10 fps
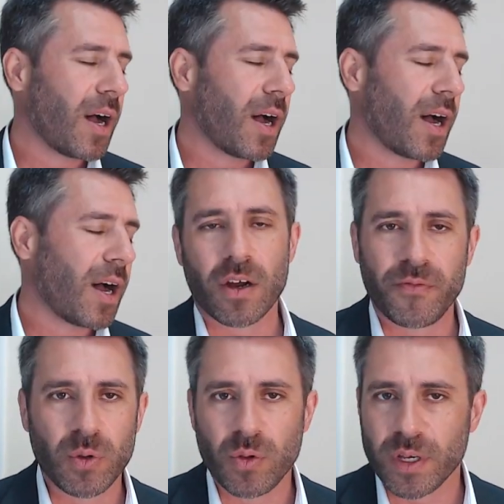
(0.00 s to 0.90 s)
I don't care
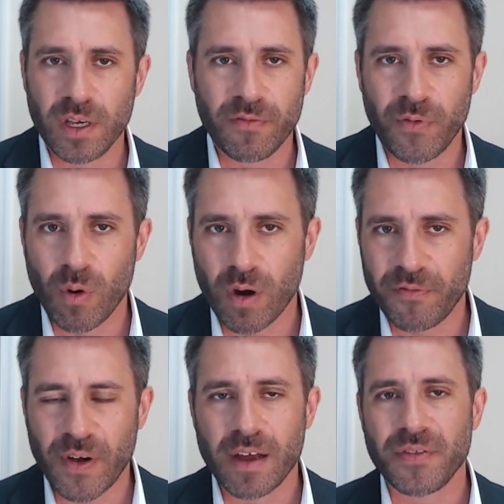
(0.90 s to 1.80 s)
if you're looking for a
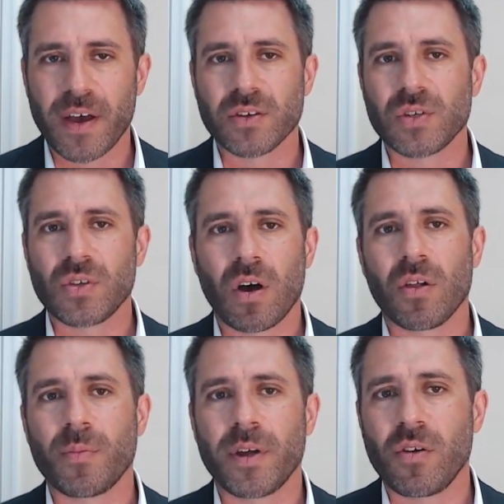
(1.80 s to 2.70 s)

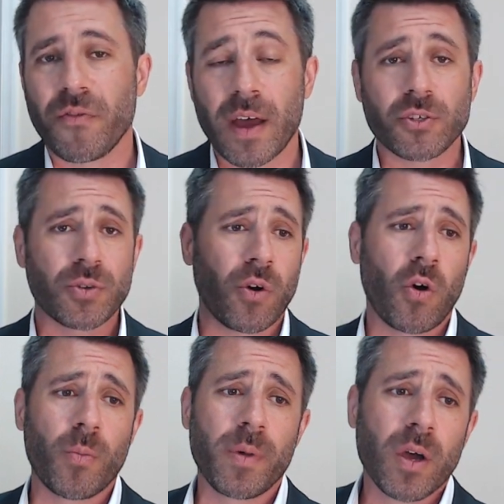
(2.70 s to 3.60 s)
$5,000 manufactured
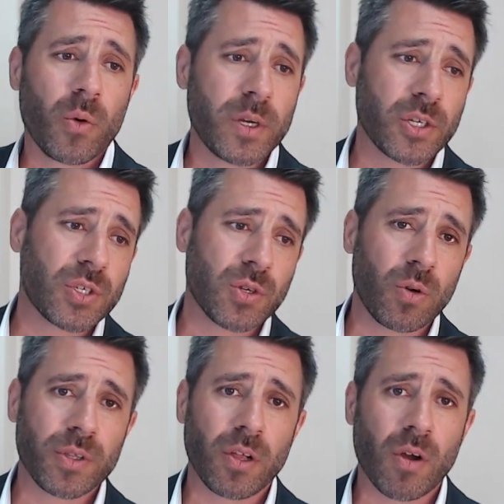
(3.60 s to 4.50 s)
home. We just
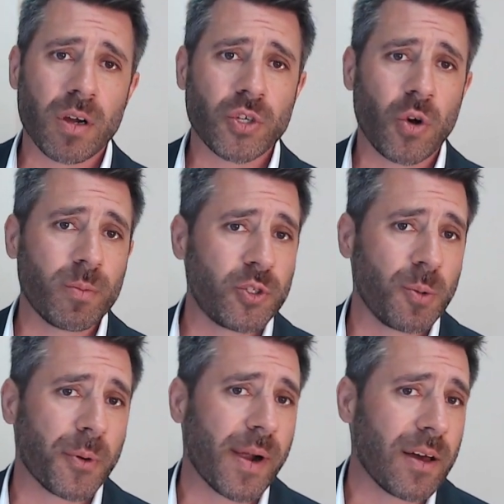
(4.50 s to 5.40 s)
sold a large home in
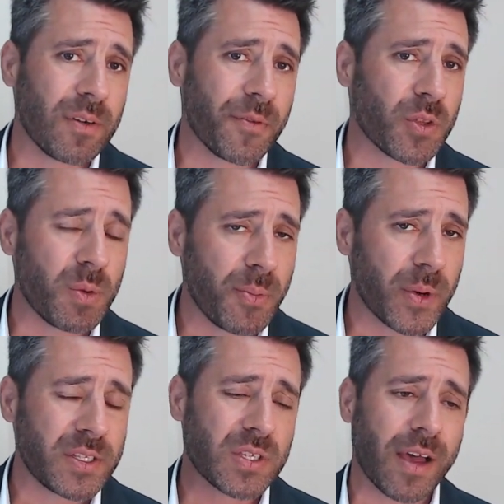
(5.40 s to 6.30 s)
Jupiter Island for
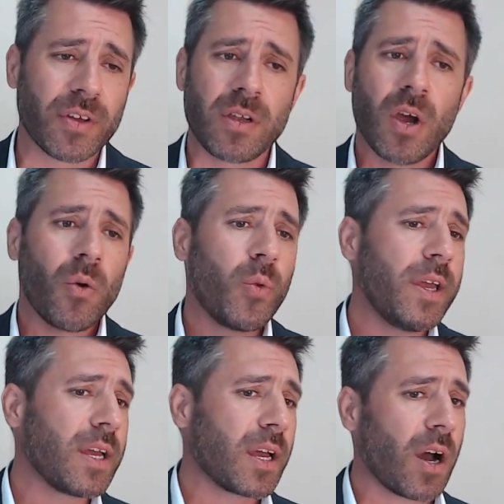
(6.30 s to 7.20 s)
3.7.
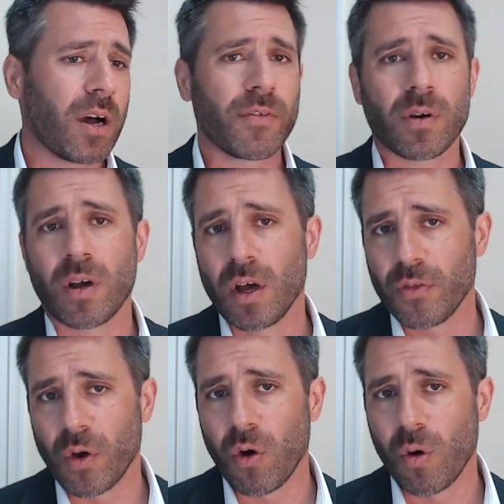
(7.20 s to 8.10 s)
We cover
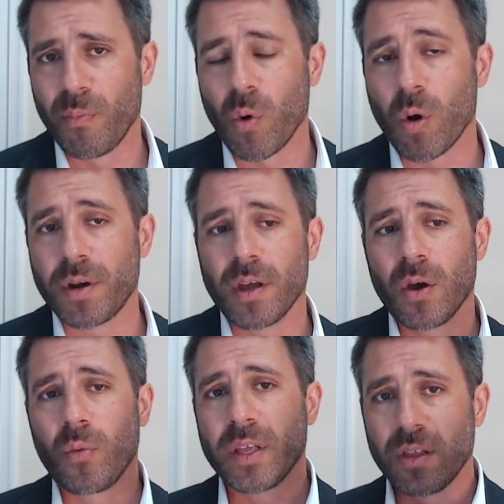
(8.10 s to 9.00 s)
the whole board.
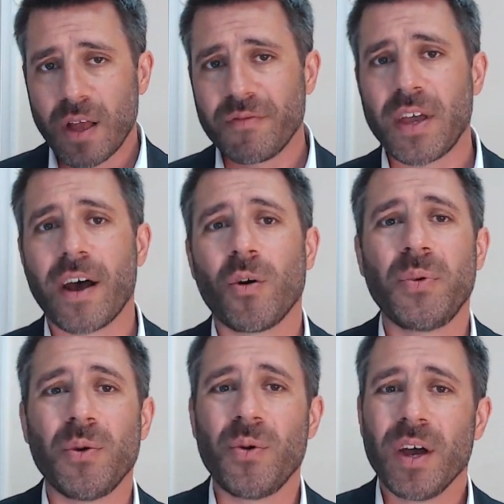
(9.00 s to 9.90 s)
We'd love to
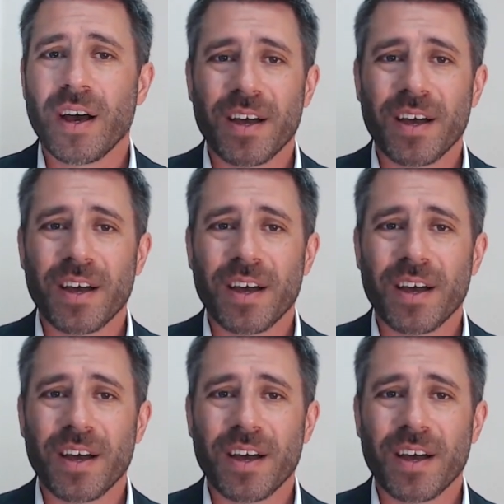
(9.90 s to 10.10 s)
help you.